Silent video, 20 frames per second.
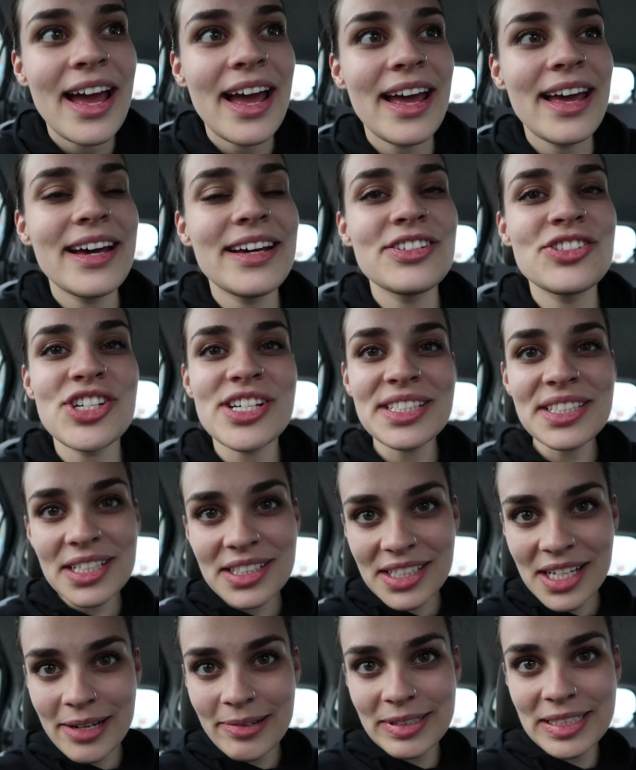And just
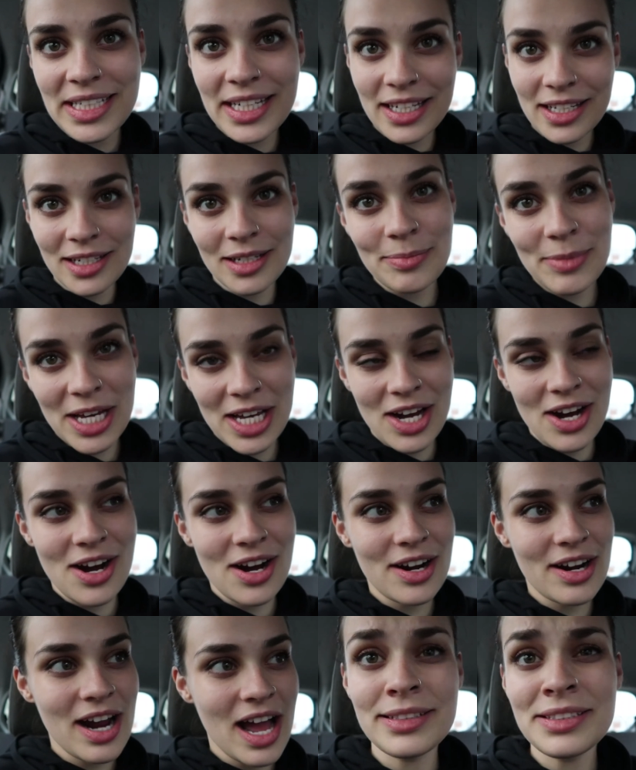as I was getting in my
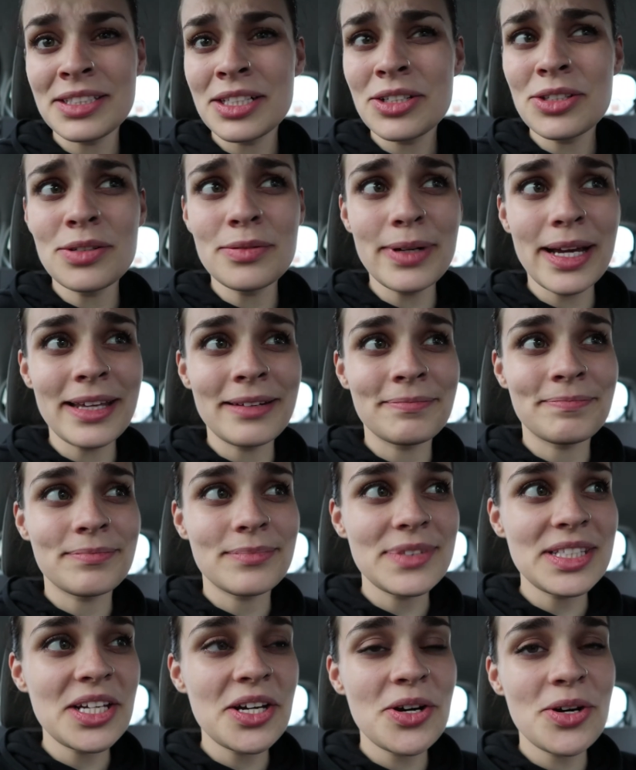car, it started to
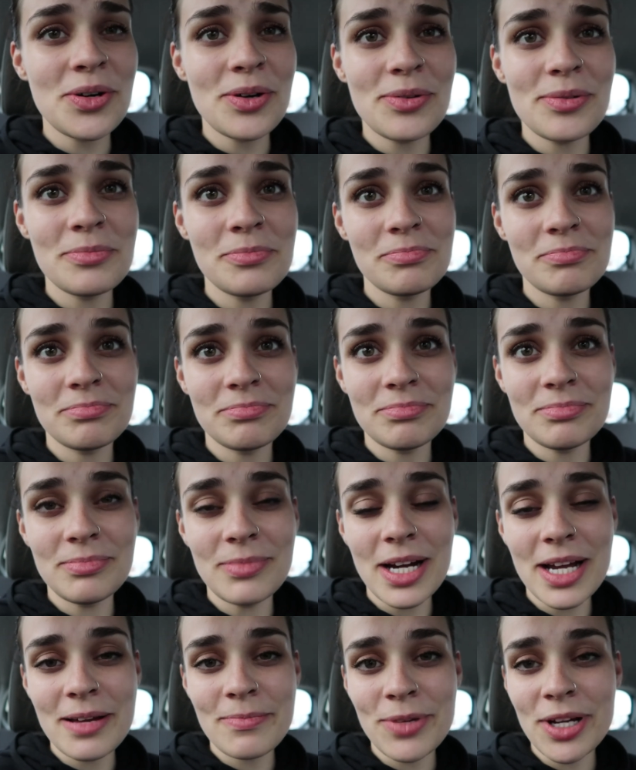rain. So
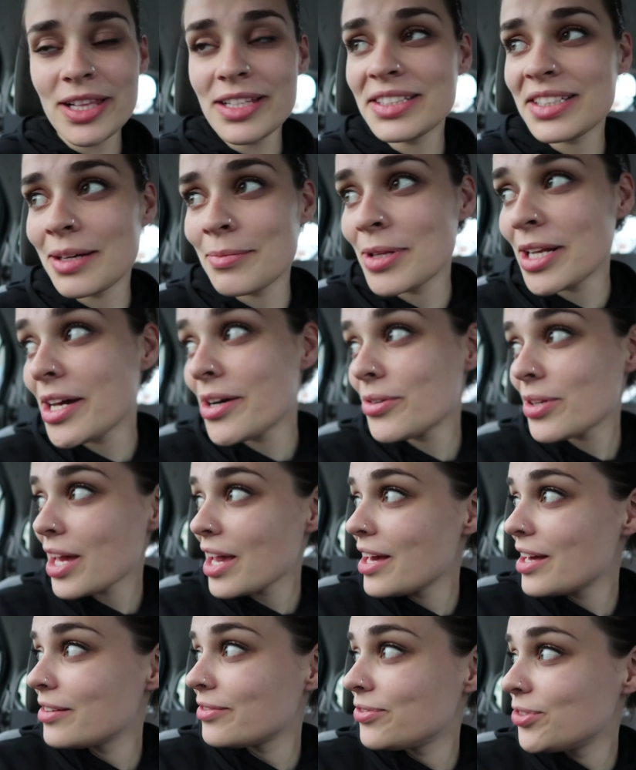my umbrella's coming out,
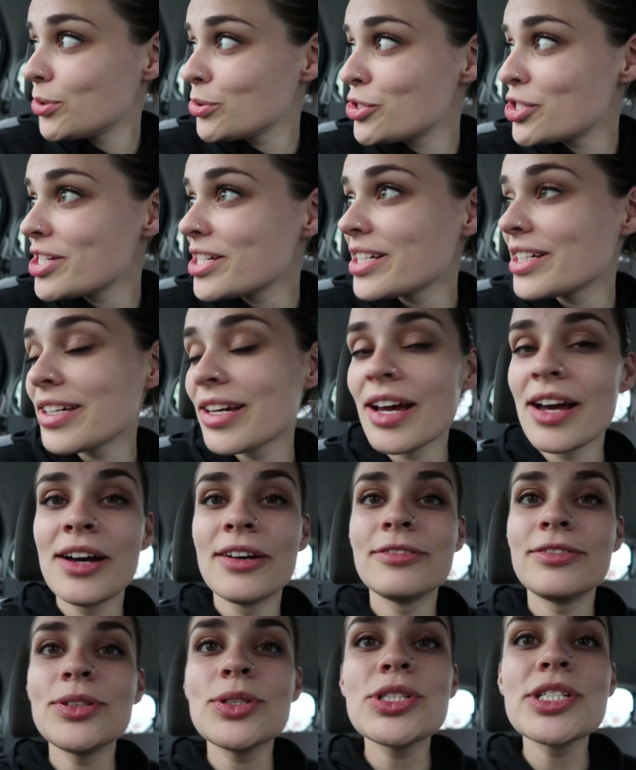and
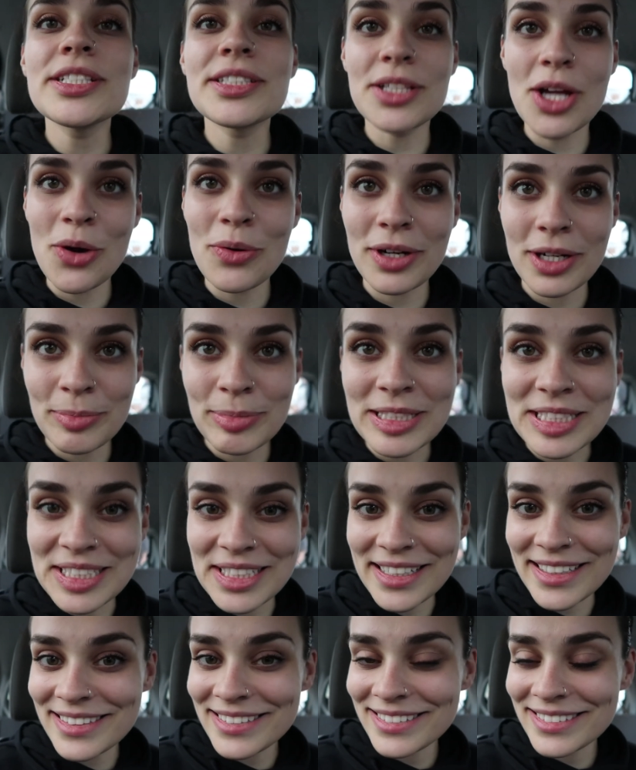Fuji's nowhere to be
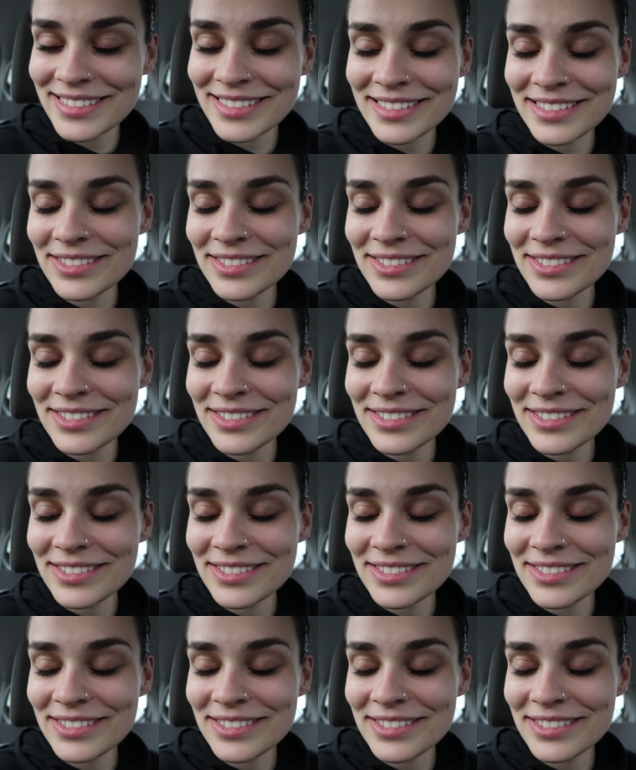seen.